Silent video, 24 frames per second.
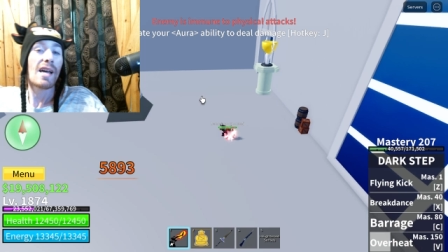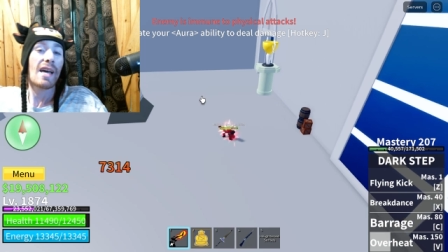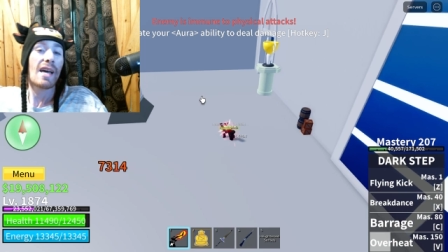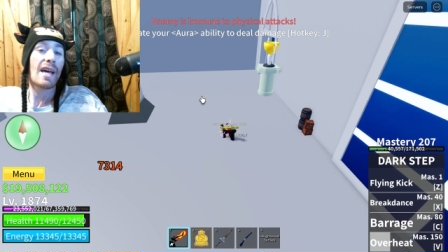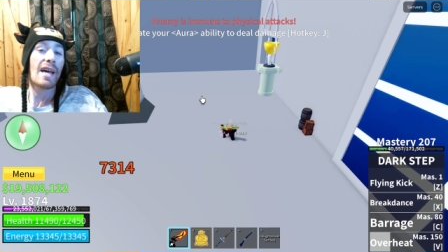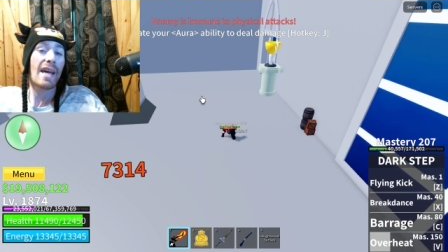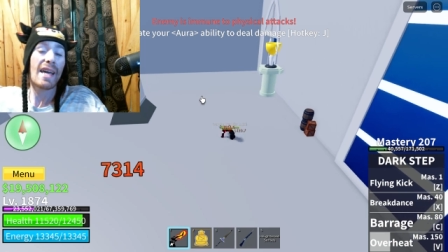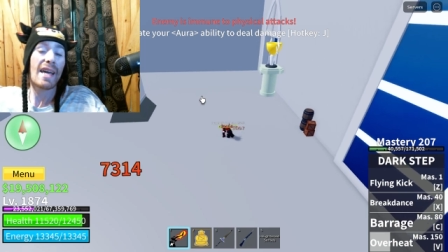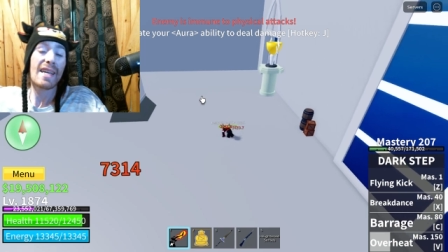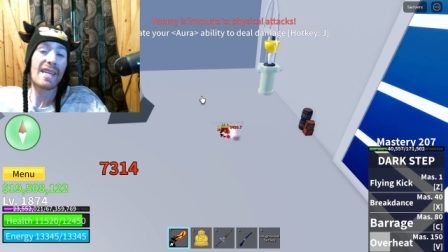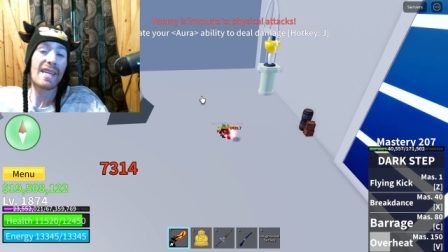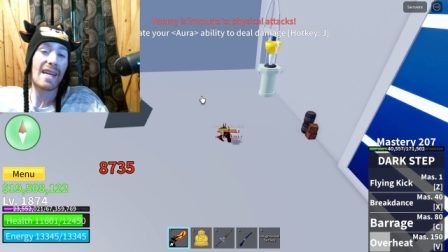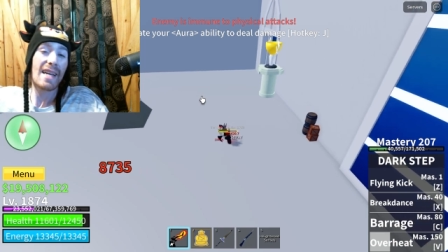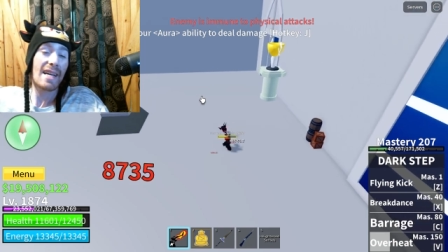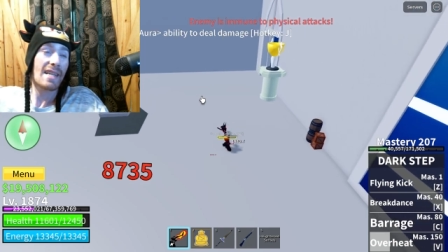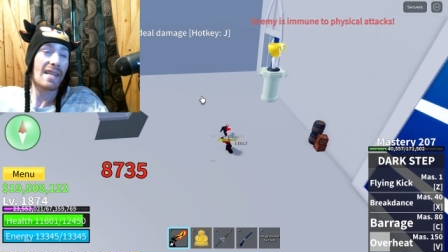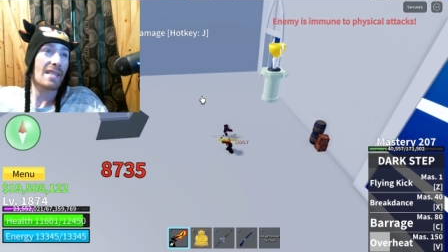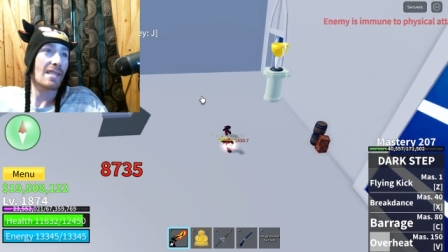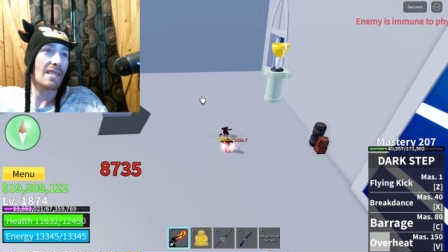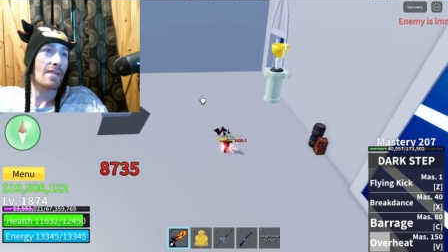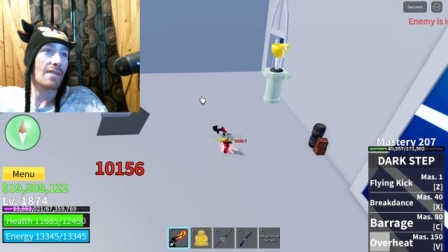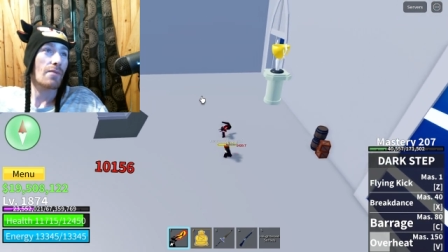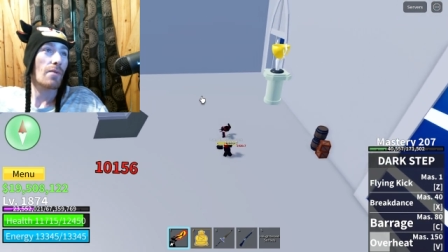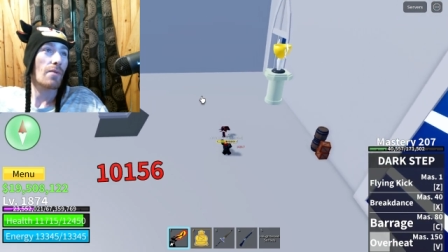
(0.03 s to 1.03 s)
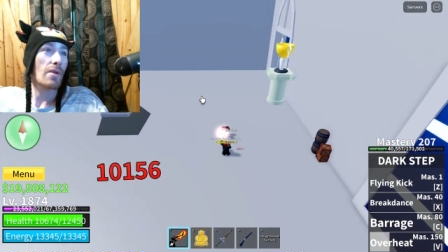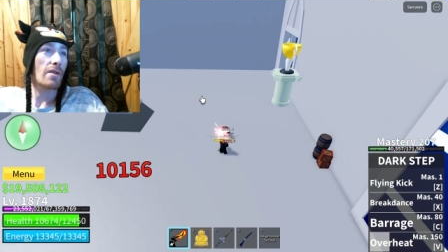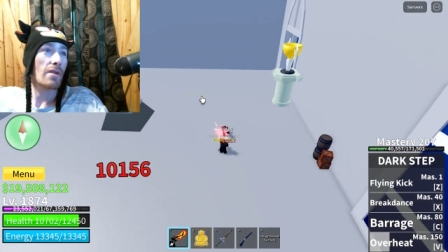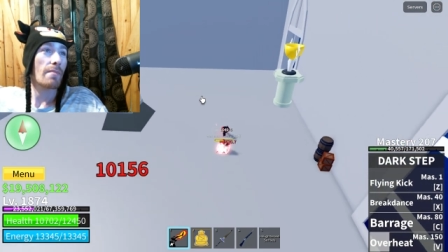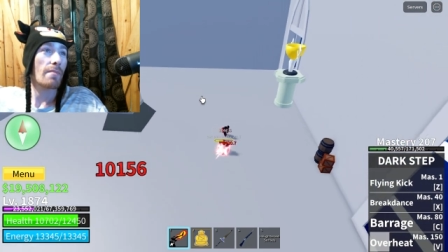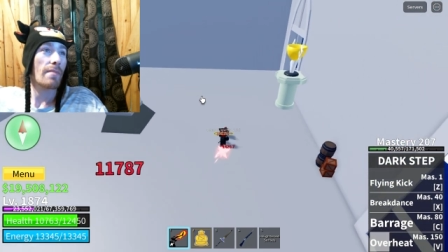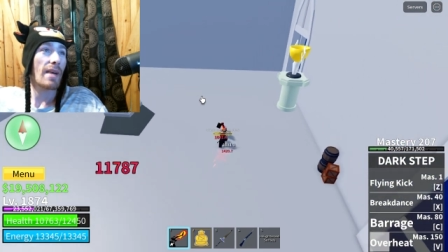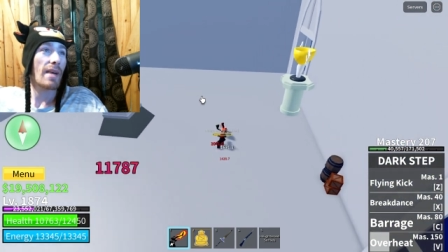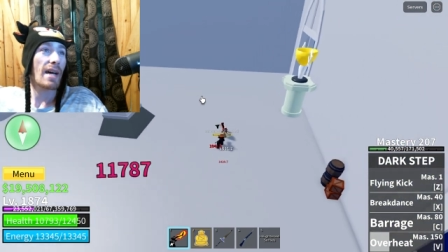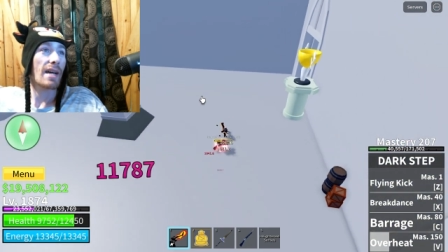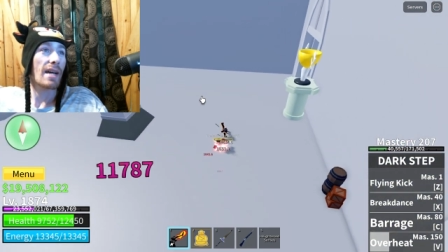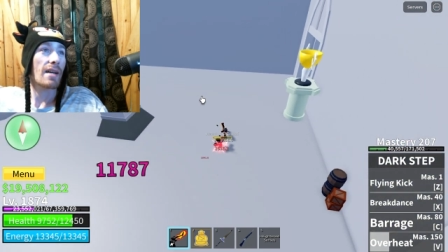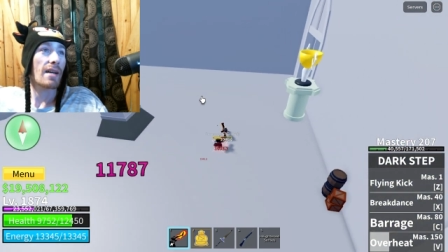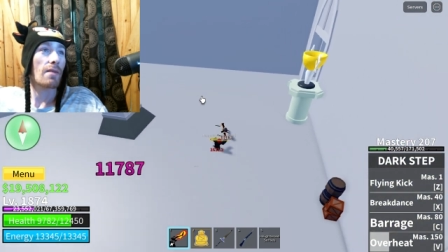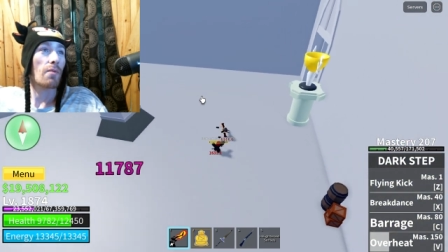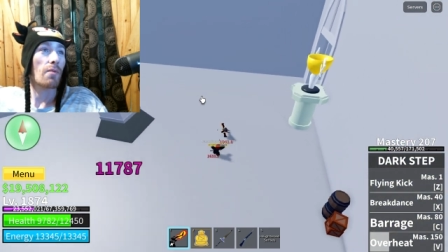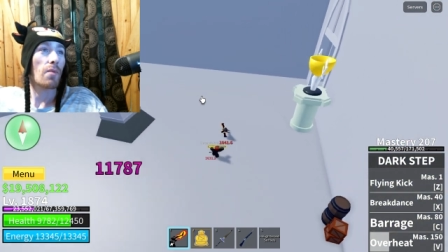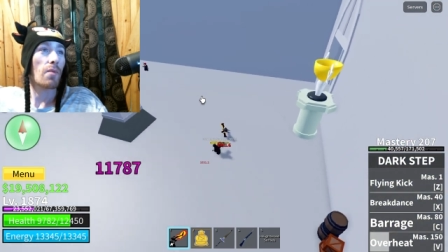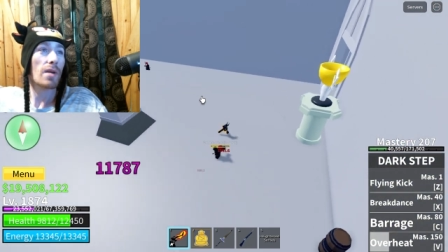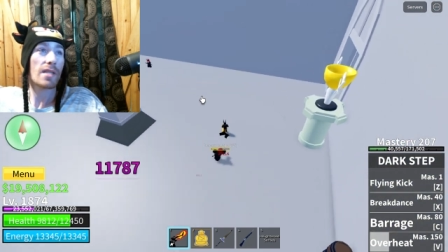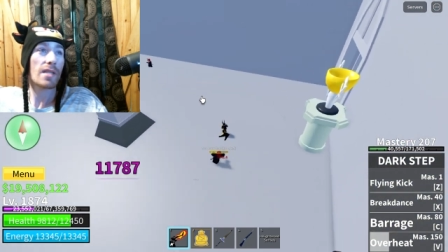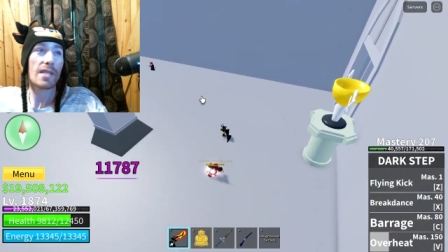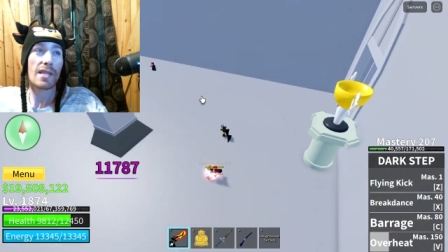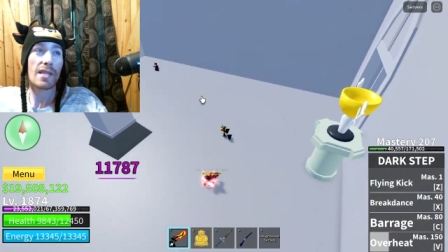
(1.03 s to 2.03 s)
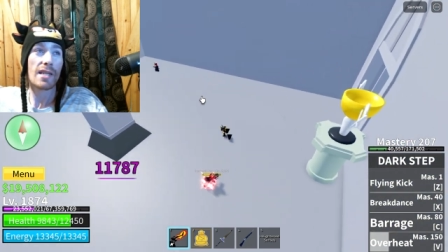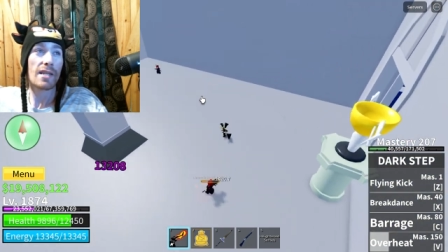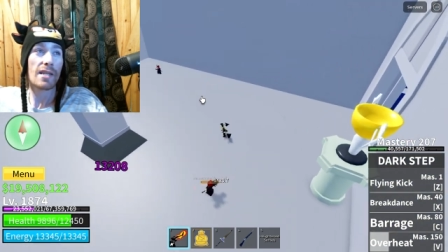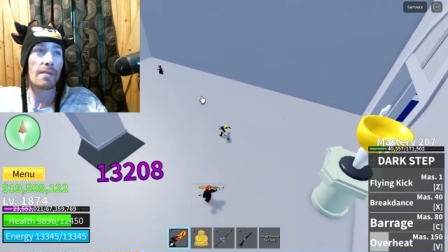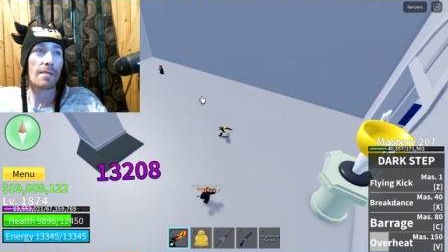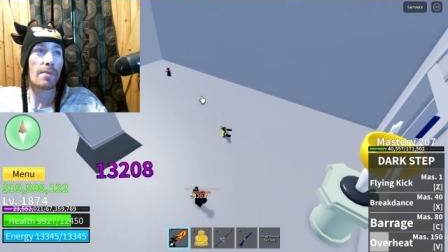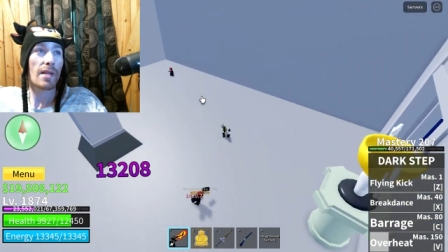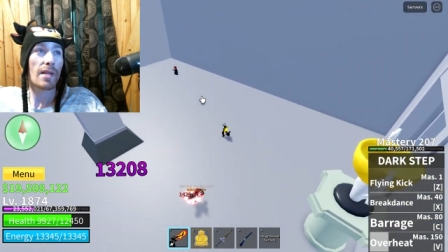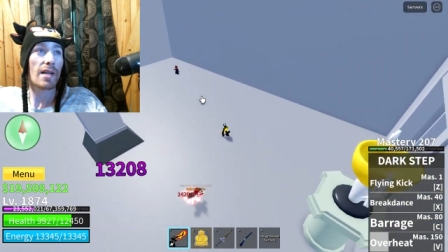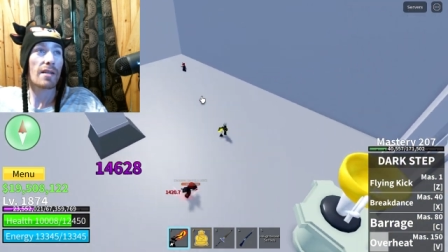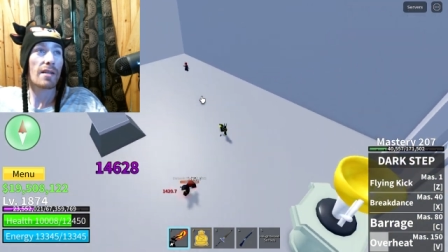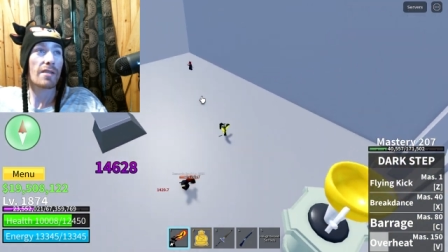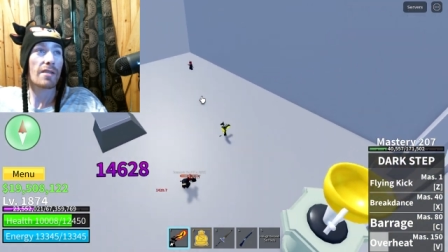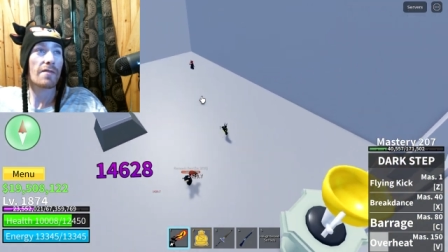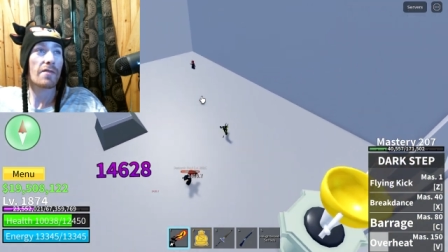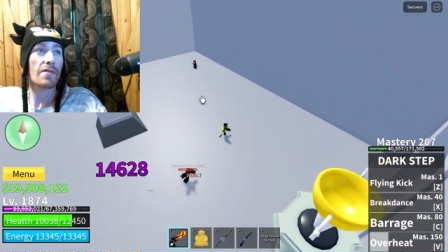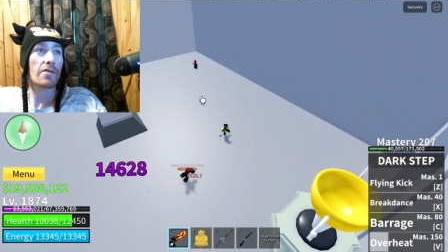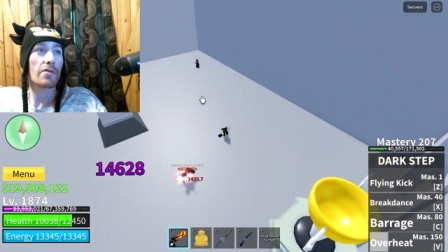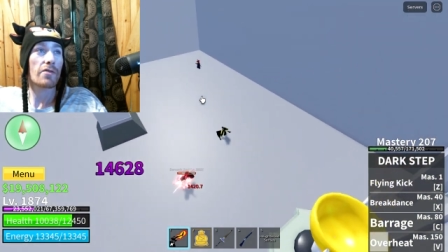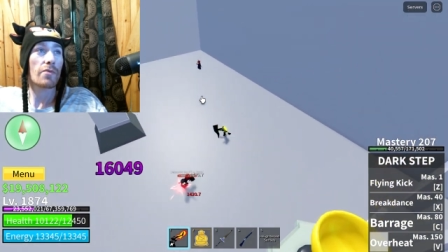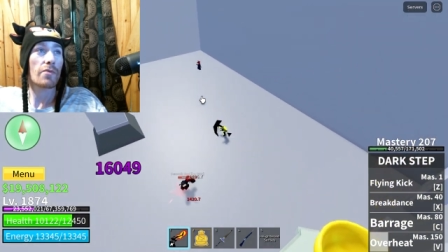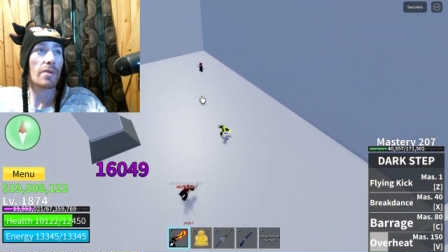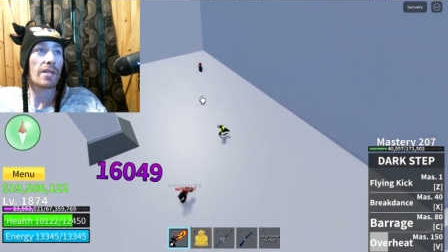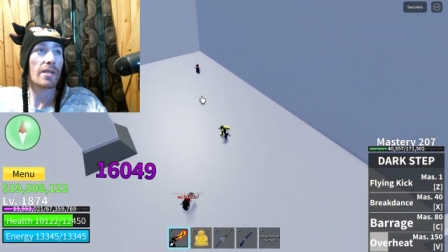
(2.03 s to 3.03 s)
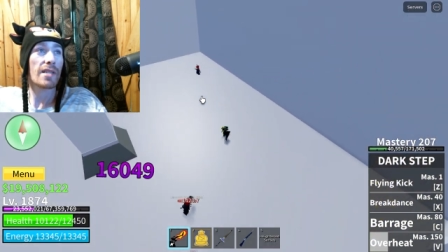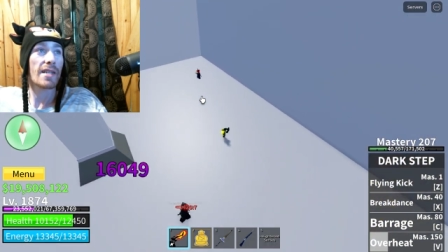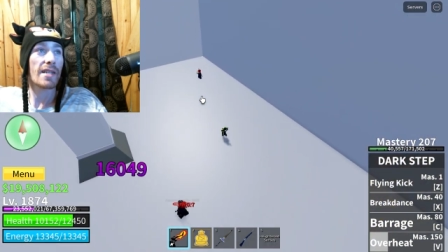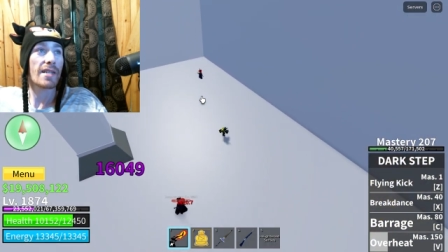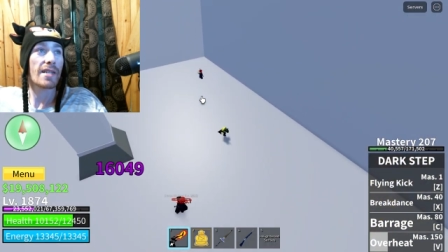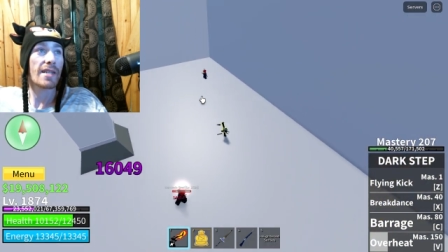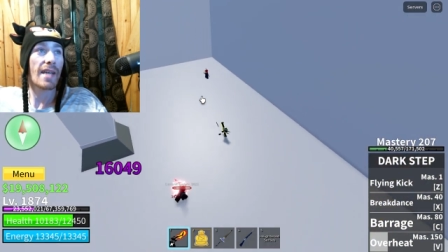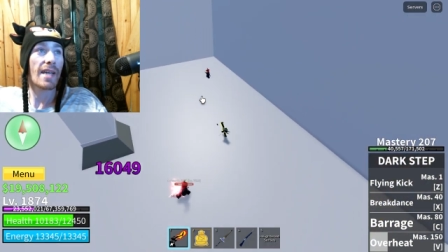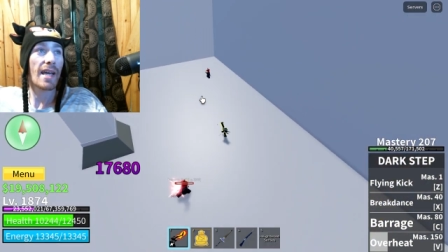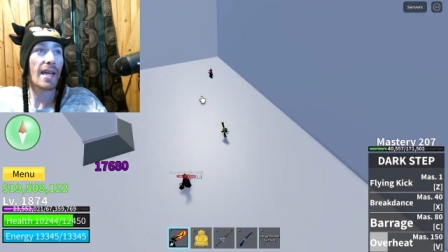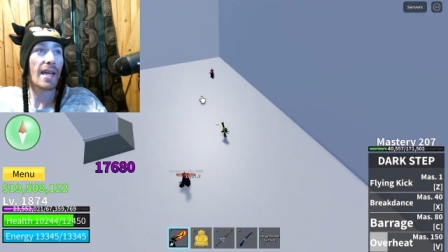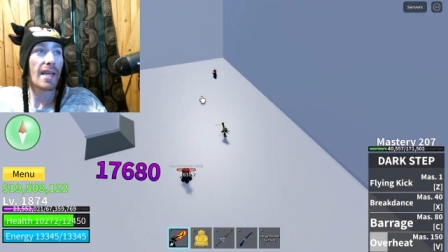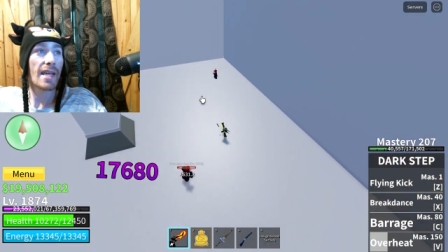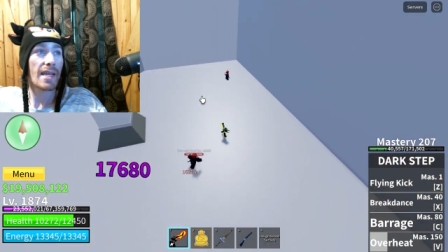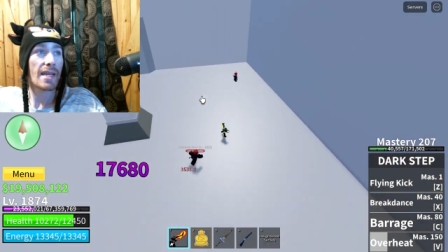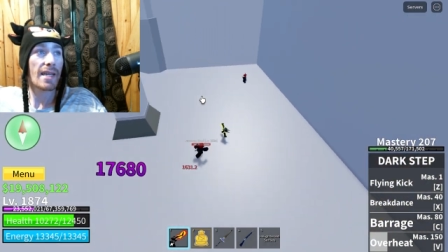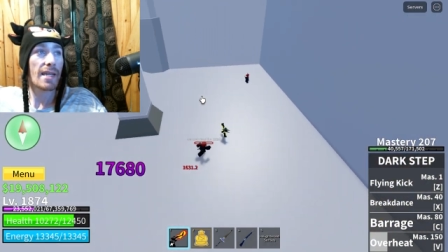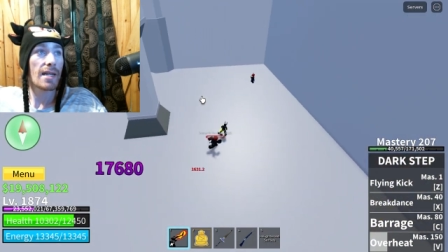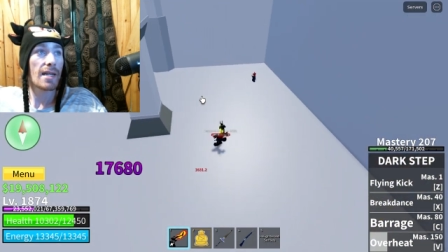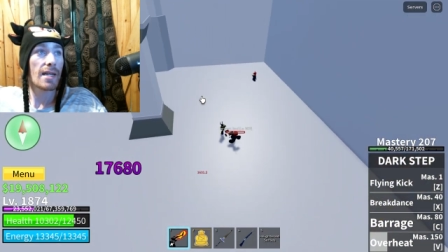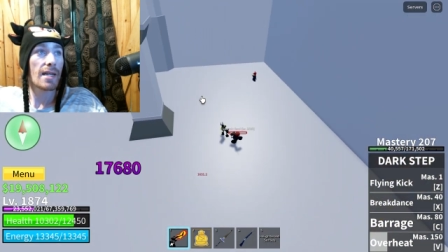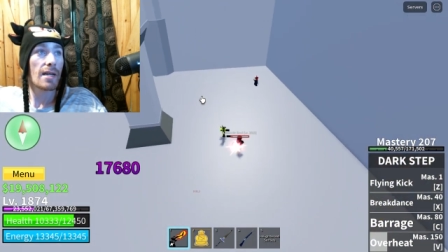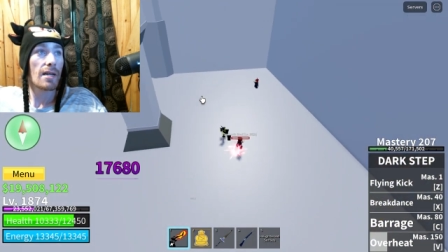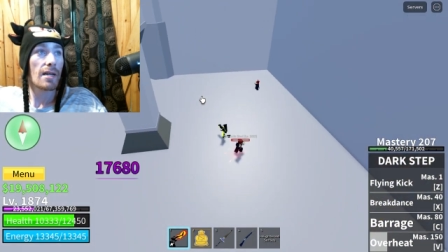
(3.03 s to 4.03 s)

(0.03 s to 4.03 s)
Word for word: Hey guys, and welcome back once again to Blox Fruits, where today